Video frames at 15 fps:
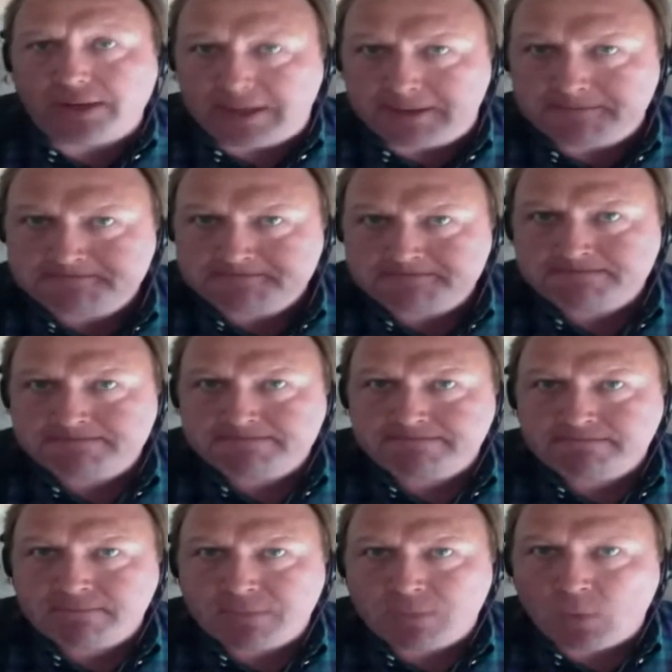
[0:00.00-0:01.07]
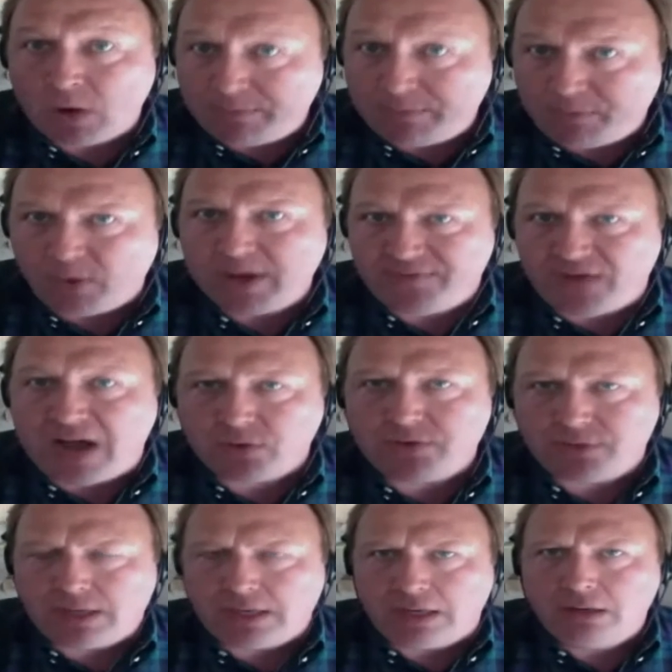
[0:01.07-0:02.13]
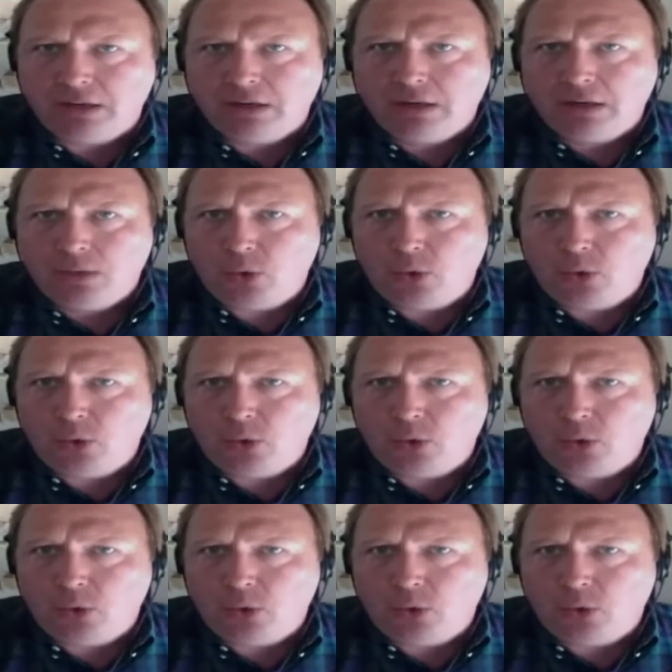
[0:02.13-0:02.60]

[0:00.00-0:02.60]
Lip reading: trillion, 1.5 quadrillion